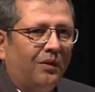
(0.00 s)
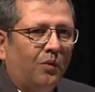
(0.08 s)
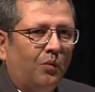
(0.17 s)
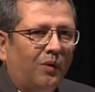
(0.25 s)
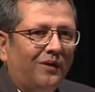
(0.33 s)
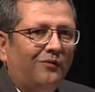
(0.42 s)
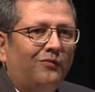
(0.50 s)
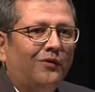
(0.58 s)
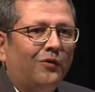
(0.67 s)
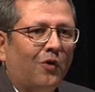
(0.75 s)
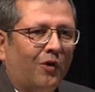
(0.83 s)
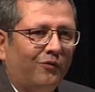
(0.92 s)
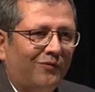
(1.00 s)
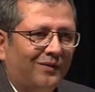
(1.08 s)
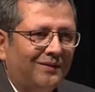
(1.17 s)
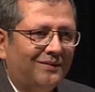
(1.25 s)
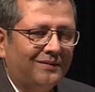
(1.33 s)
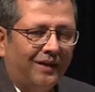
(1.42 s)
wonderful
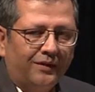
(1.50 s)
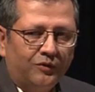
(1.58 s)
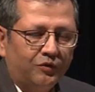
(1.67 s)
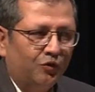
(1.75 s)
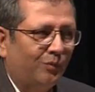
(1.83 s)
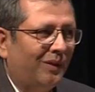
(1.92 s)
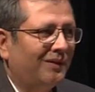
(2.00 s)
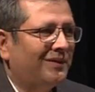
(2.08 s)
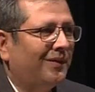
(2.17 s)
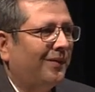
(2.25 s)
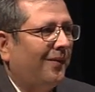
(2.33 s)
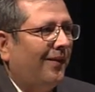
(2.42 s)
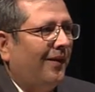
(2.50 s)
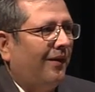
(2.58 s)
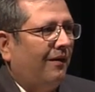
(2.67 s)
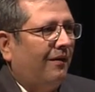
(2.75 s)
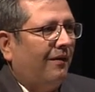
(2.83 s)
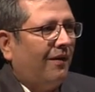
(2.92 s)
conference. Thank you so much.
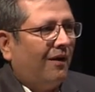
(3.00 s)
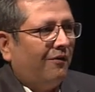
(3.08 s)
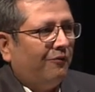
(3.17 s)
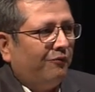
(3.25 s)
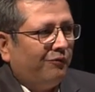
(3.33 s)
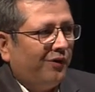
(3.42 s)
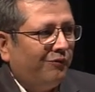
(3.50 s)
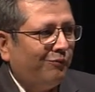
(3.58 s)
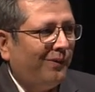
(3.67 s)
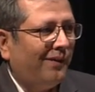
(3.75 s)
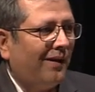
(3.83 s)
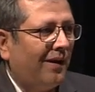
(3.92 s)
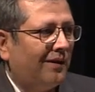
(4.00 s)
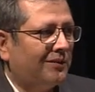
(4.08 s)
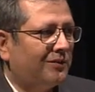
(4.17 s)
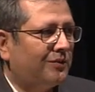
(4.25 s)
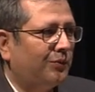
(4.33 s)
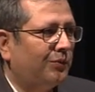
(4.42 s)
Uh, we've been
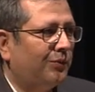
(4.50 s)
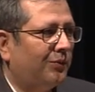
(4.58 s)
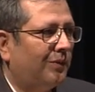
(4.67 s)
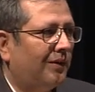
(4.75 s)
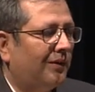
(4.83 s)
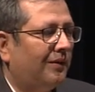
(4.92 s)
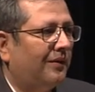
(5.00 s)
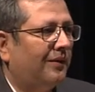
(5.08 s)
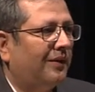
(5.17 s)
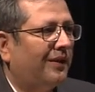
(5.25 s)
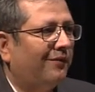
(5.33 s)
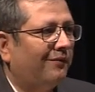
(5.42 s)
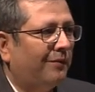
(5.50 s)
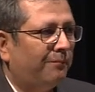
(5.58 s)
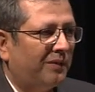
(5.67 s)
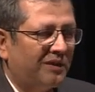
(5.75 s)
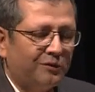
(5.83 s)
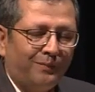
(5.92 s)
asked to give a
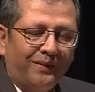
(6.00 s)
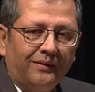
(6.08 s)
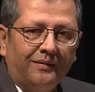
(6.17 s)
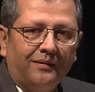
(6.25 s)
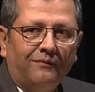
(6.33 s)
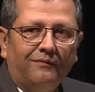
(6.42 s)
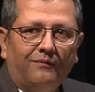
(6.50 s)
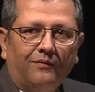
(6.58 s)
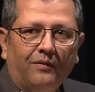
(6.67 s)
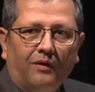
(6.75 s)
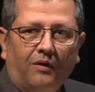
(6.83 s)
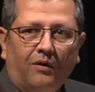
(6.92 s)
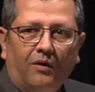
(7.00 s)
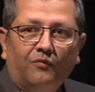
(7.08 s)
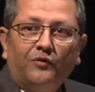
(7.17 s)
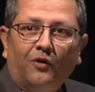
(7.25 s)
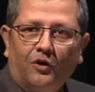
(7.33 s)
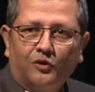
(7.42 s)
perspective of
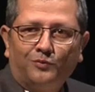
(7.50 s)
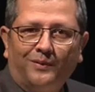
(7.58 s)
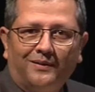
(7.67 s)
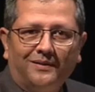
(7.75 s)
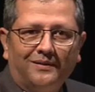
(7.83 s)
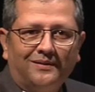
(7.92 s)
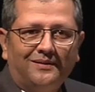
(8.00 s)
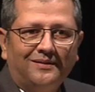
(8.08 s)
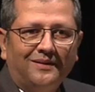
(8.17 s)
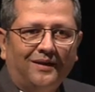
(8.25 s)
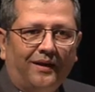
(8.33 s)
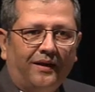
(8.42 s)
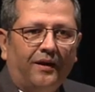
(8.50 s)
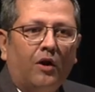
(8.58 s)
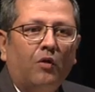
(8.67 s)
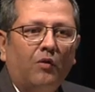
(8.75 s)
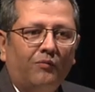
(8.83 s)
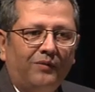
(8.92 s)
the hospitals and
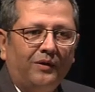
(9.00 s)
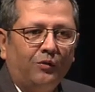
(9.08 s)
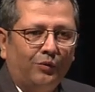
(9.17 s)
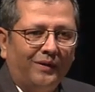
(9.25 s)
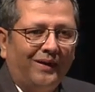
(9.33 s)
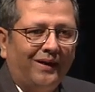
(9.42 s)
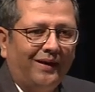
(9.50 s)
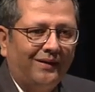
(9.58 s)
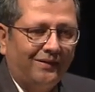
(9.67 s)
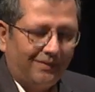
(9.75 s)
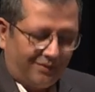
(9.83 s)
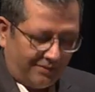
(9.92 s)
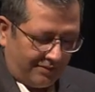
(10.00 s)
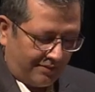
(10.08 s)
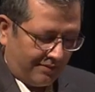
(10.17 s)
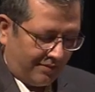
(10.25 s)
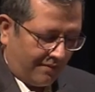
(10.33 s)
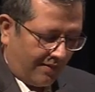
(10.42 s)
how are we looking at
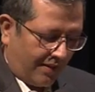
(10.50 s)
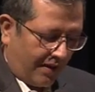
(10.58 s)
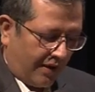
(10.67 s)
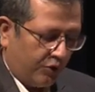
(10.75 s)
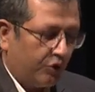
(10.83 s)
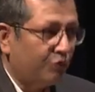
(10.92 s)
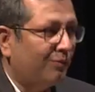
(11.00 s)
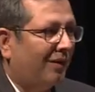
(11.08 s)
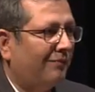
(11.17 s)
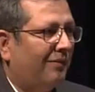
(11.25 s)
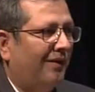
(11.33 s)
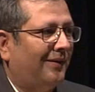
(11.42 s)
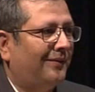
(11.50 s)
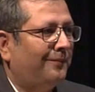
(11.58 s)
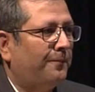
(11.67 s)
Ayushman Bharat.